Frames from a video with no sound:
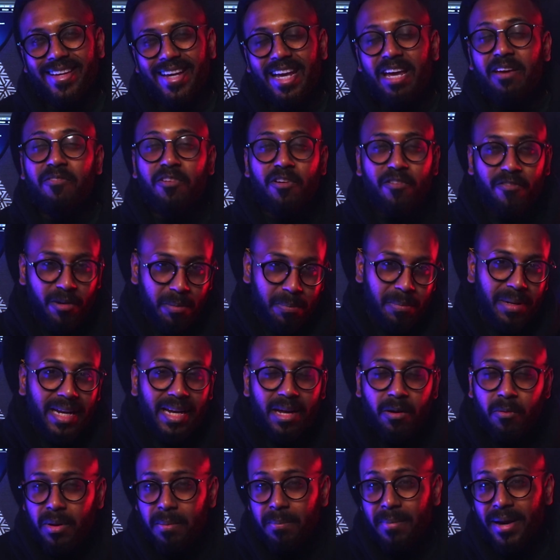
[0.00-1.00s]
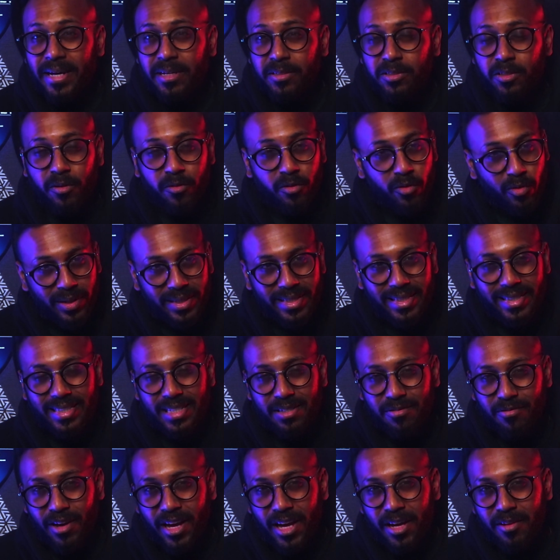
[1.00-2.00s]
If you're familiar with Microsoft
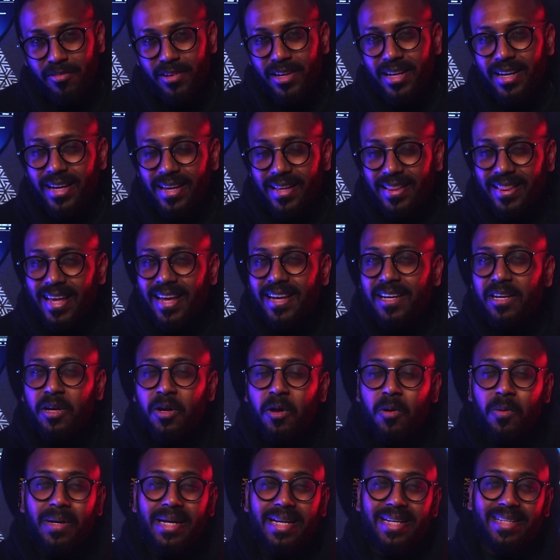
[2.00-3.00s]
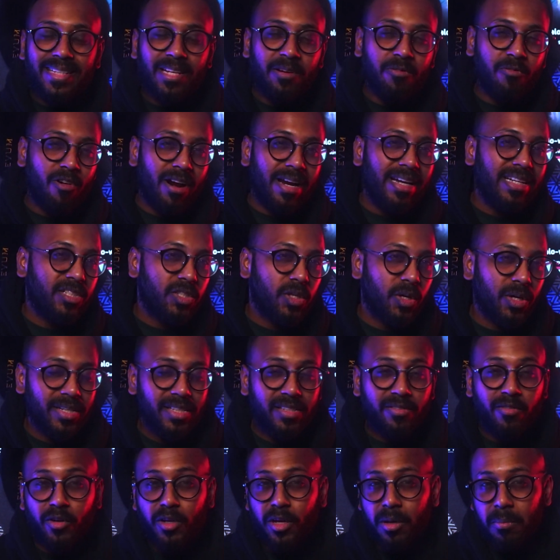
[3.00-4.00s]
365, then you know it's the right
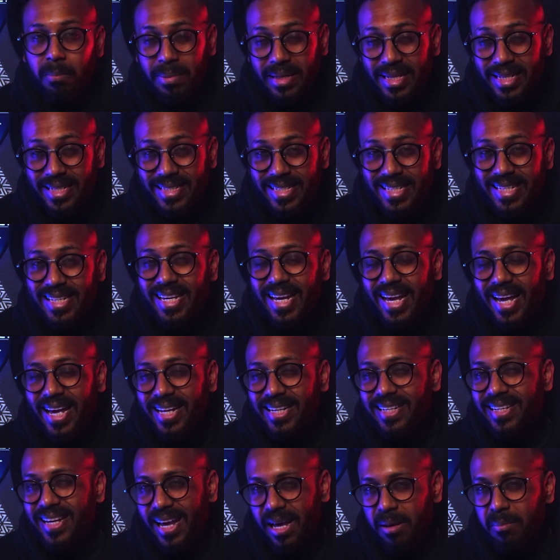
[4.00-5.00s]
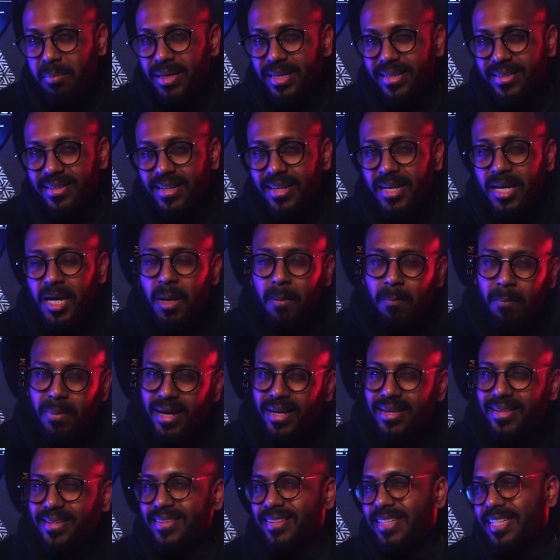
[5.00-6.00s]
choice for your PC and tablet.
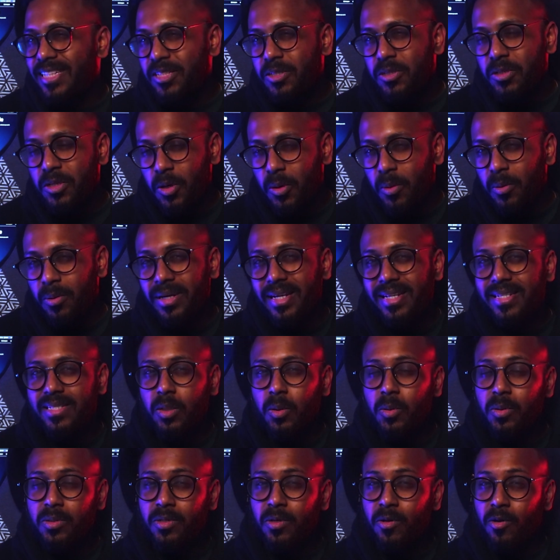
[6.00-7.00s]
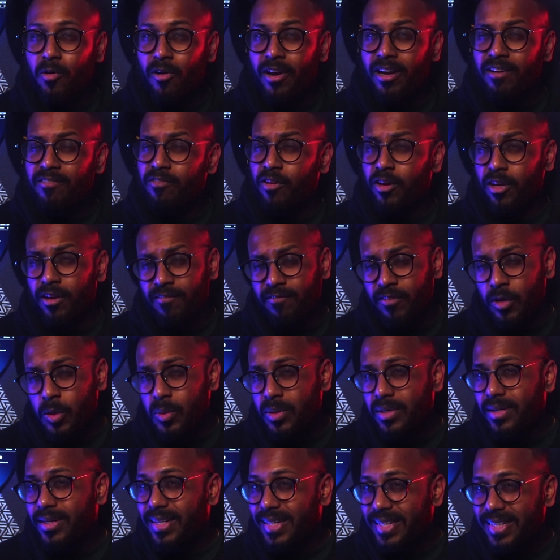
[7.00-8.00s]
But did you know it's also great for your
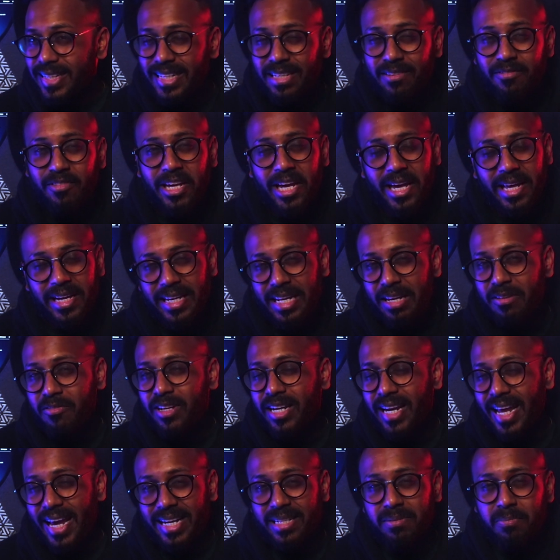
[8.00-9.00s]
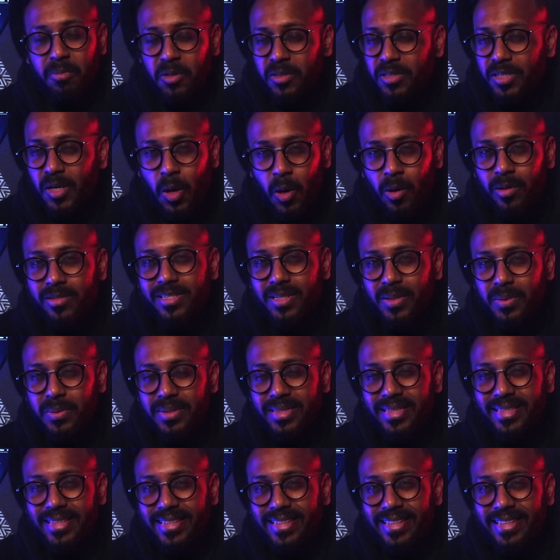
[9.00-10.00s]
phone, TV, and even Xbox
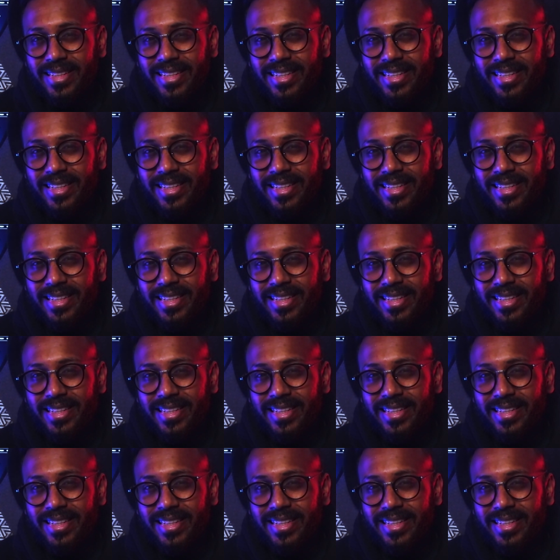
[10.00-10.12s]
consoles?